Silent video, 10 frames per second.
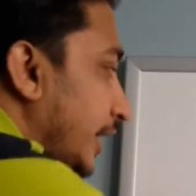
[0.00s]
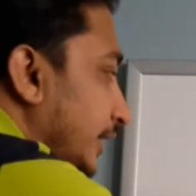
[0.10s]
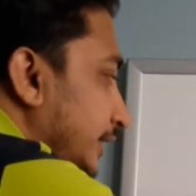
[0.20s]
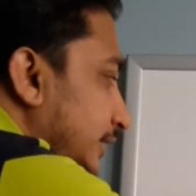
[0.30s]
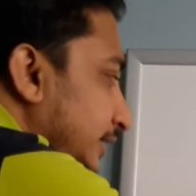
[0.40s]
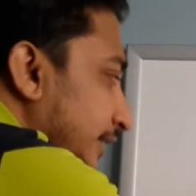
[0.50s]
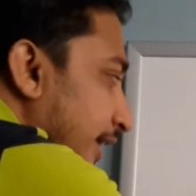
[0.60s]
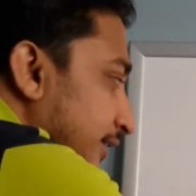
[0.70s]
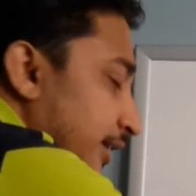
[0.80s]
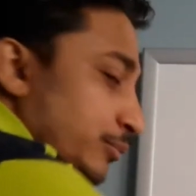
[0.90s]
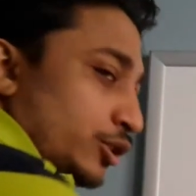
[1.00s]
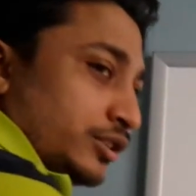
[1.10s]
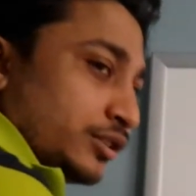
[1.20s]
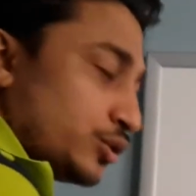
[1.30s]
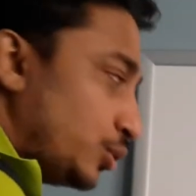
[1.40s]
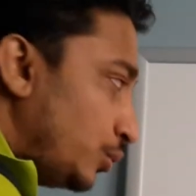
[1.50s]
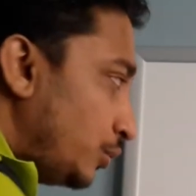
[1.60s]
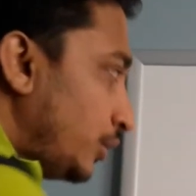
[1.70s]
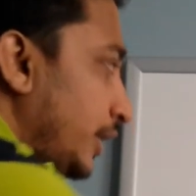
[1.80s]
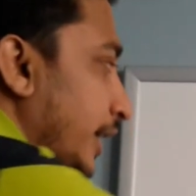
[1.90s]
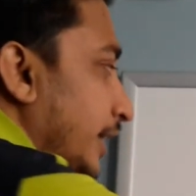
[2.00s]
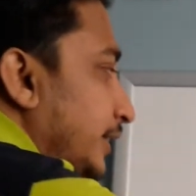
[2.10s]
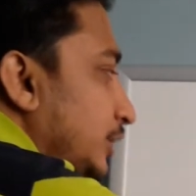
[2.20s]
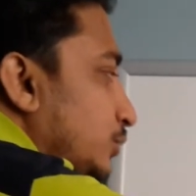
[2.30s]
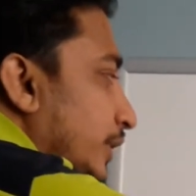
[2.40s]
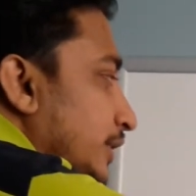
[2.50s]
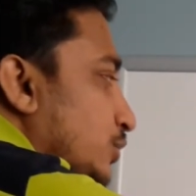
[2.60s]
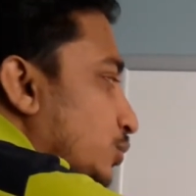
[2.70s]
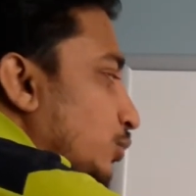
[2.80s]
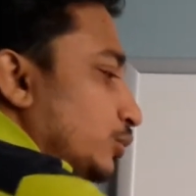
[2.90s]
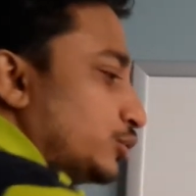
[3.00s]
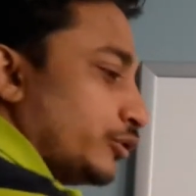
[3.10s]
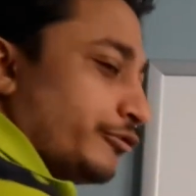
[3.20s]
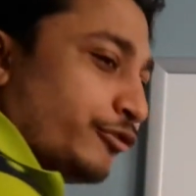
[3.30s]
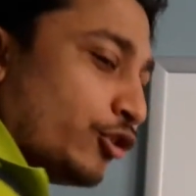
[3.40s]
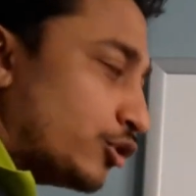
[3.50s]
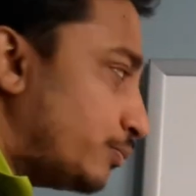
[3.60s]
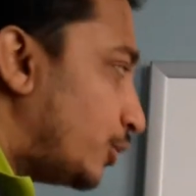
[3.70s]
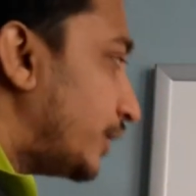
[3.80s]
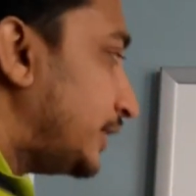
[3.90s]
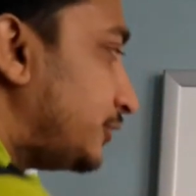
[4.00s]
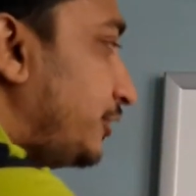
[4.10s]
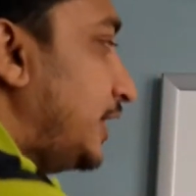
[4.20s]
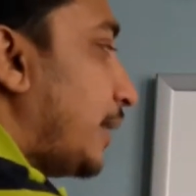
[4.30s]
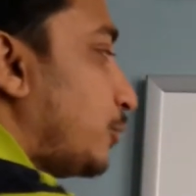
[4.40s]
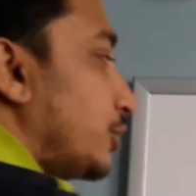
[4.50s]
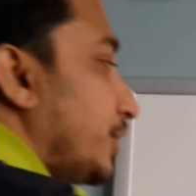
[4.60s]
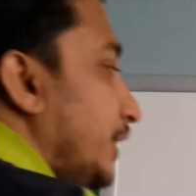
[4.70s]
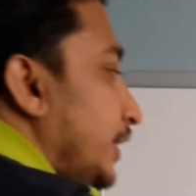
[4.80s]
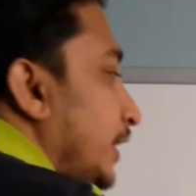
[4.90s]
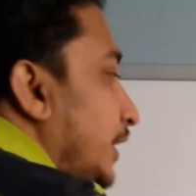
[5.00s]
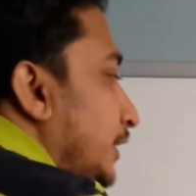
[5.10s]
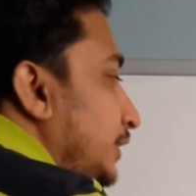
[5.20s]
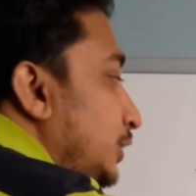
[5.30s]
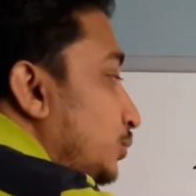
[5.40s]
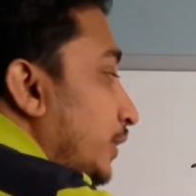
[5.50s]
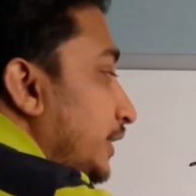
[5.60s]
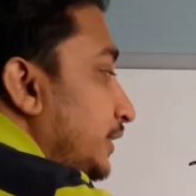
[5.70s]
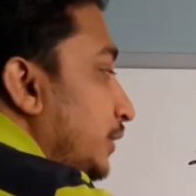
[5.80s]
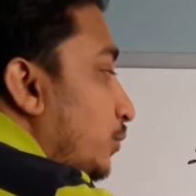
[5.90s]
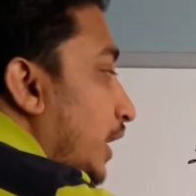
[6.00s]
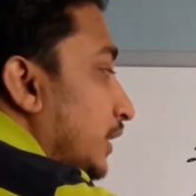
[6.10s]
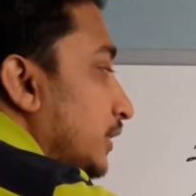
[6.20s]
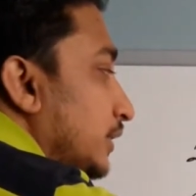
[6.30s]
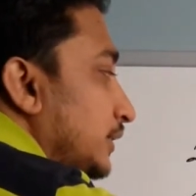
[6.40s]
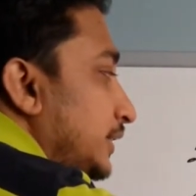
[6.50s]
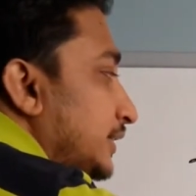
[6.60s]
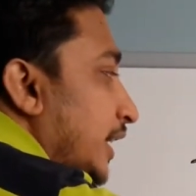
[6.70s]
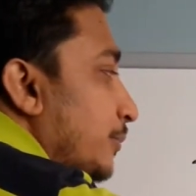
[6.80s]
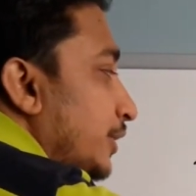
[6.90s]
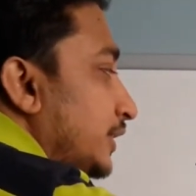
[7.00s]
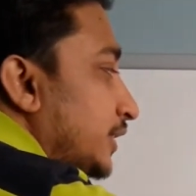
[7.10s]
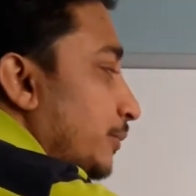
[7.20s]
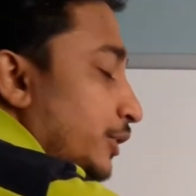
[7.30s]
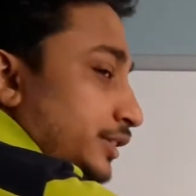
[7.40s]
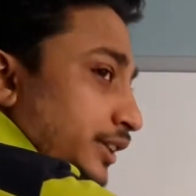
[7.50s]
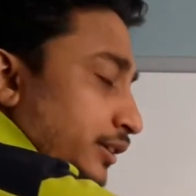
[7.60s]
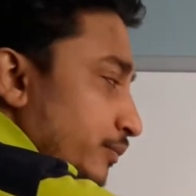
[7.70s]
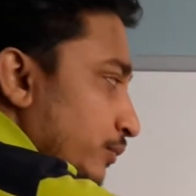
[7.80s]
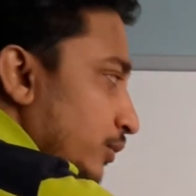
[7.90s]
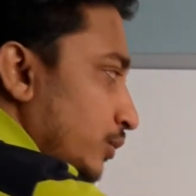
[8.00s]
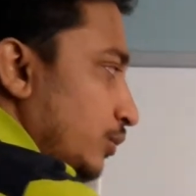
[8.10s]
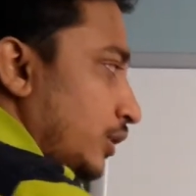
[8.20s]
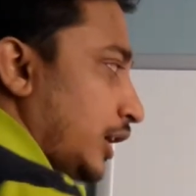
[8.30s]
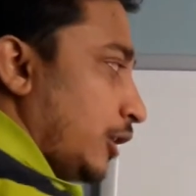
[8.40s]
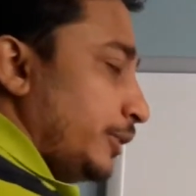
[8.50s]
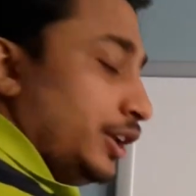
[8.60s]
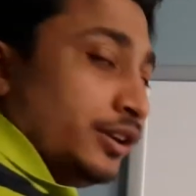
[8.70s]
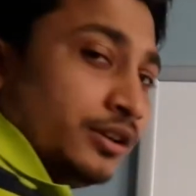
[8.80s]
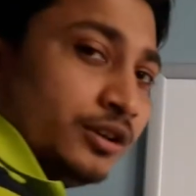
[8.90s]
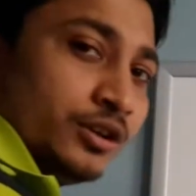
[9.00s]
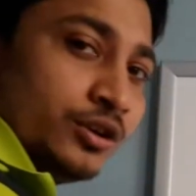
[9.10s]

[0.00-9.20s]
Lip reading: and this is another bond 2, and this one is 2. So 4 bond is fill up already. This one need a what? This carbon is a how many?